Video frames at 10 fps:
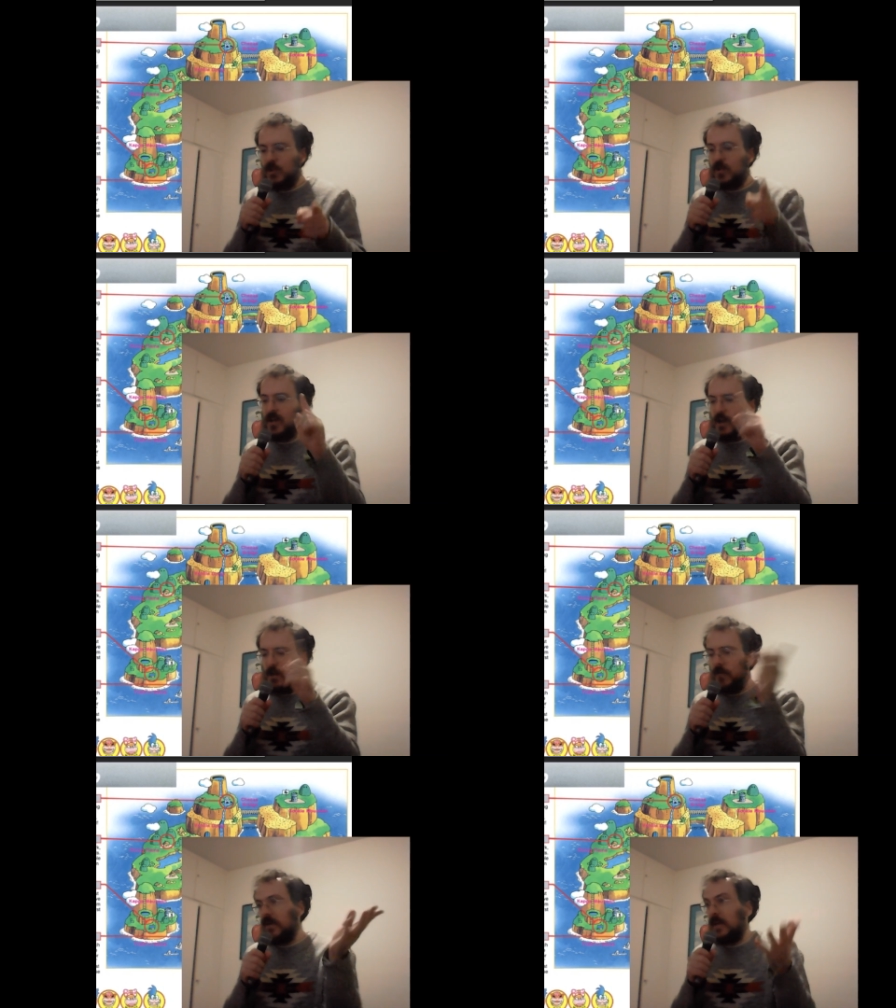you
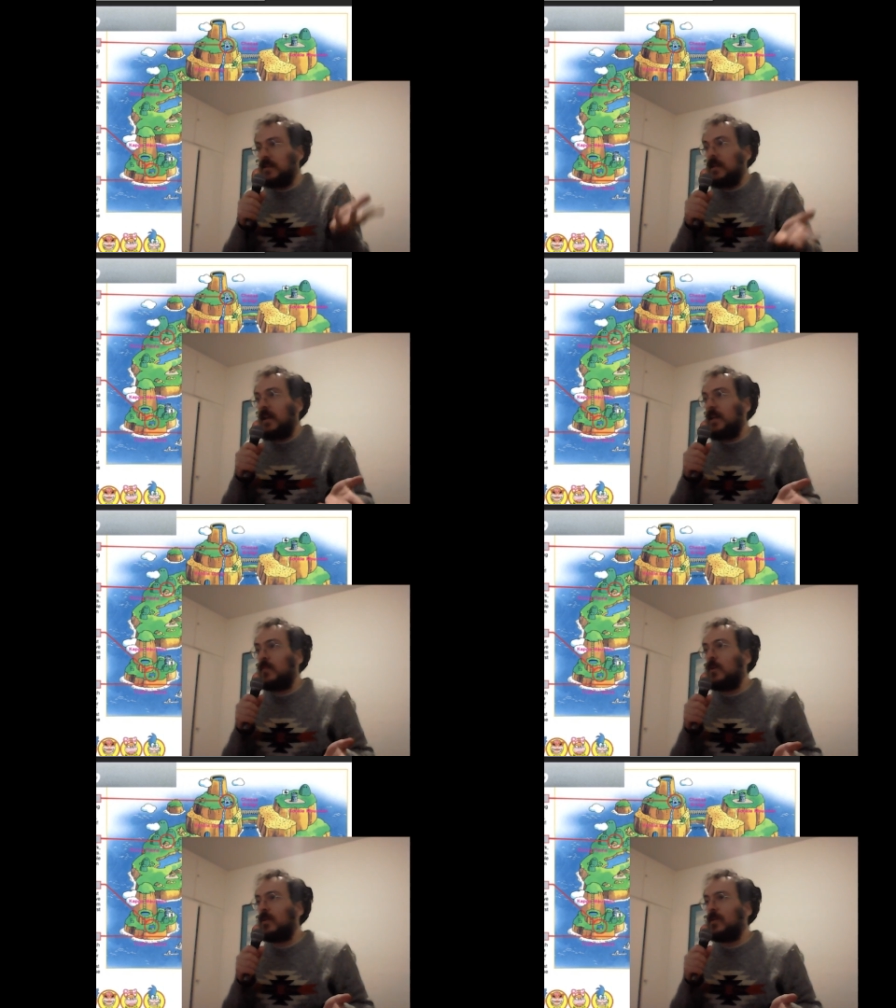can kind of get
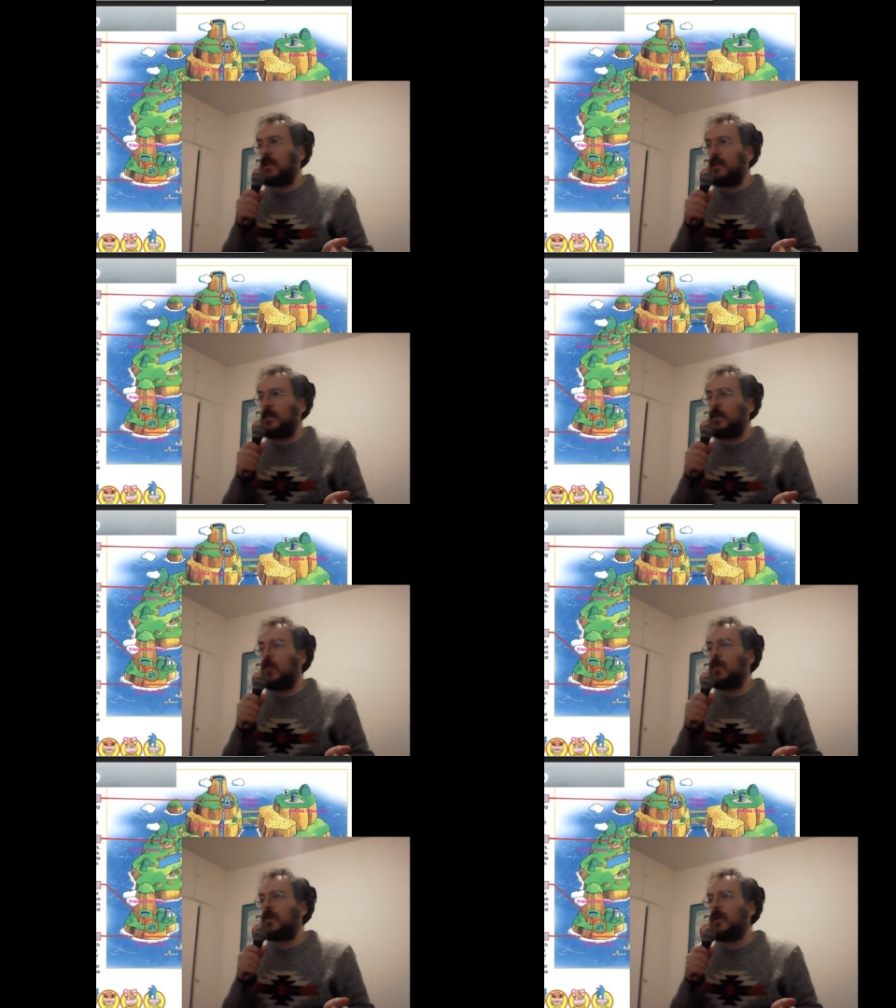to any world at
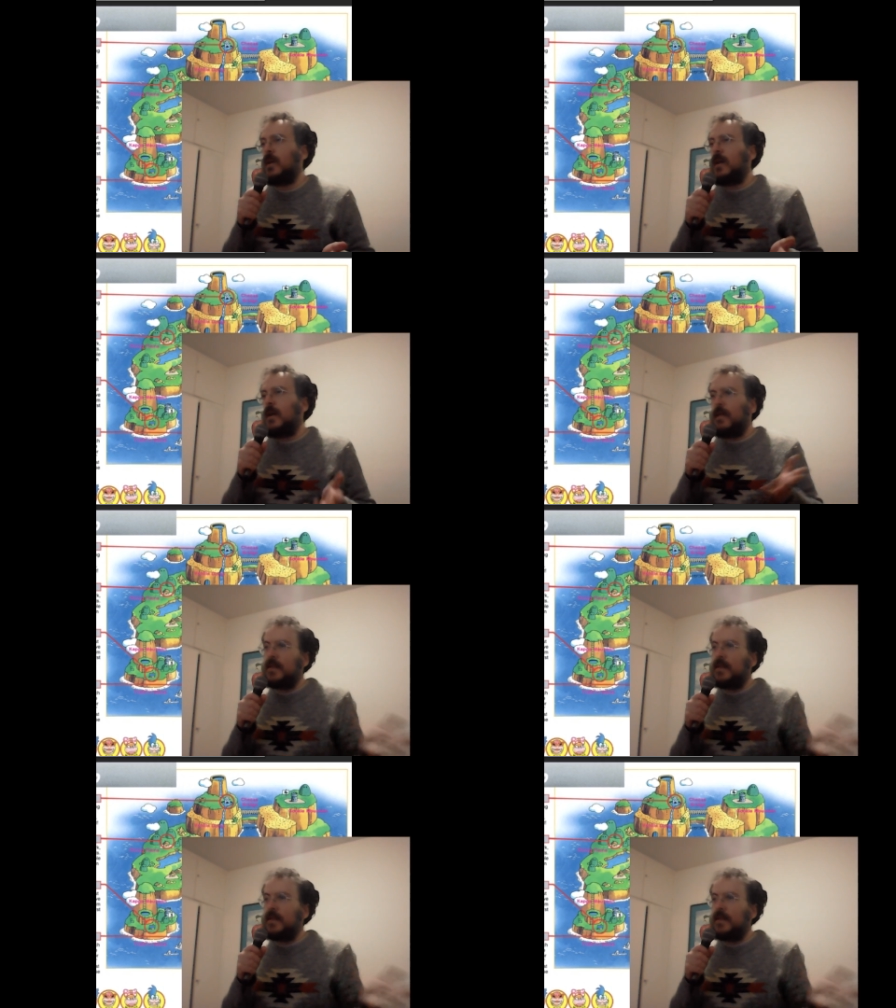any moment.